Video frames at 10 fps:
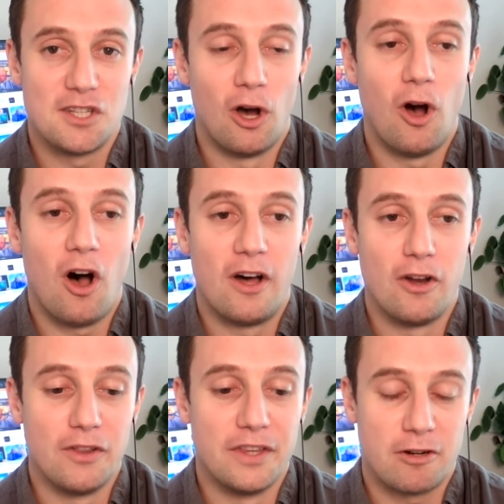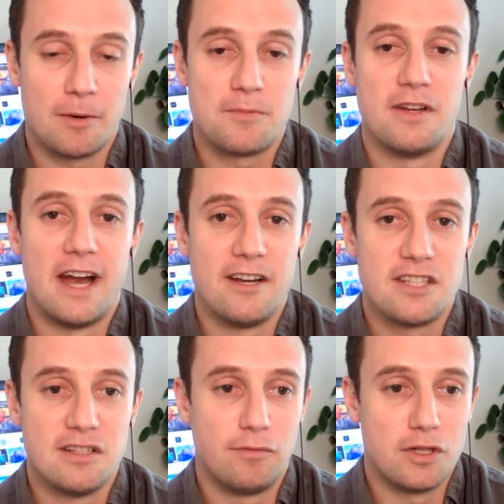to go hard on the crypto
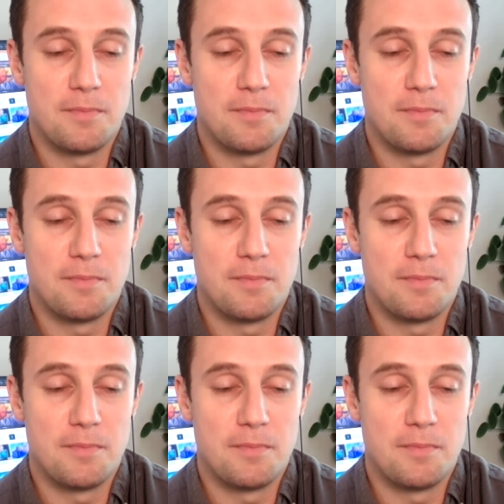narrative,